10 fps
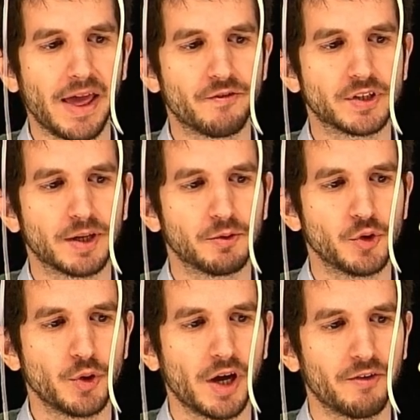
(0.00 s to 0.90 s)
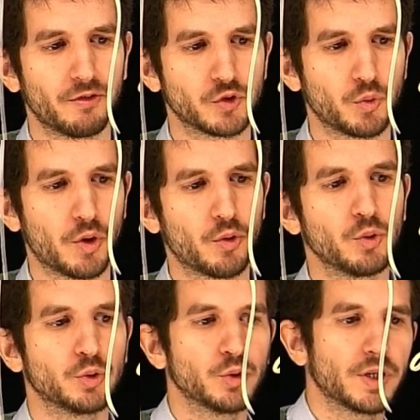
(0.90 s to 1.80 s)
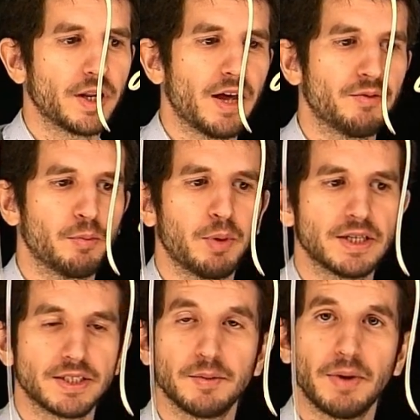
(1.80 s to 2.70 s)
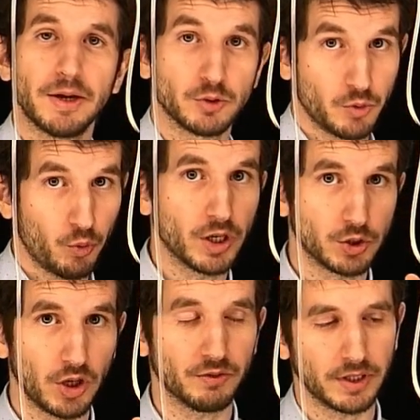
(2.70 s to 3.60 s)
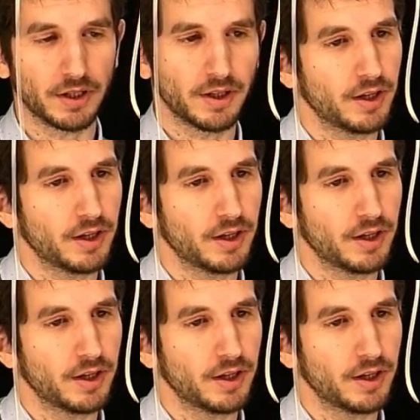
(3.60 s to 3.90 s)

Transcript: every time that you have a square root, you can have a plus and a minus when solving an